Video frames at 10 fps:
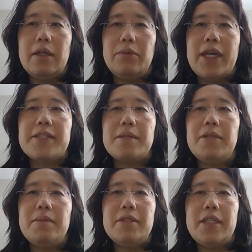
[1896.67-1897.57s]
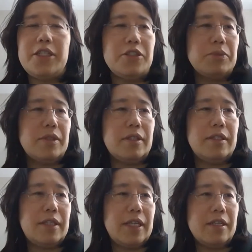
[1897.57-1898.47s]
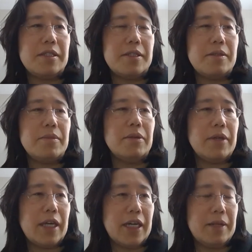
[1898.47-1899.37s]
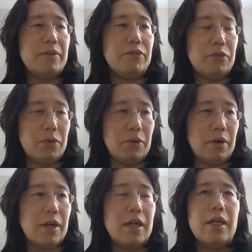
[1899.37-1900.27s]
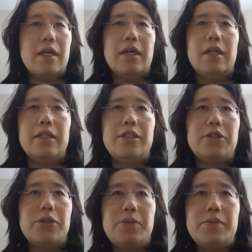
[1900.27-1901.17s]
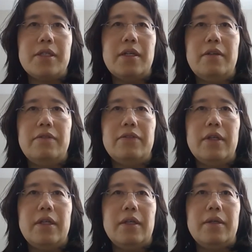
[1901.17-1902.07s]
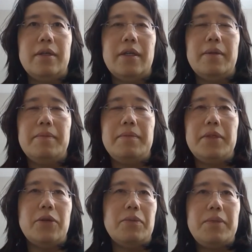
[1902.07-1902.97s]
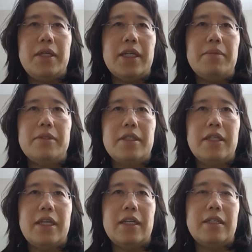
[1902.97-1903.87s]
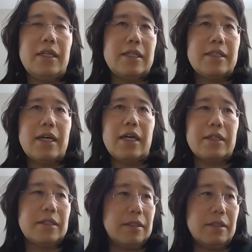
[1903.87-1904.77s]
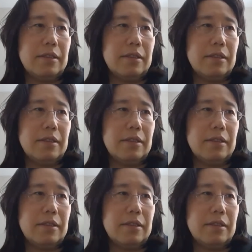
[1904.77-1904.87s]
we had some limitations with the data system that we had before, in terms of, being able to get exact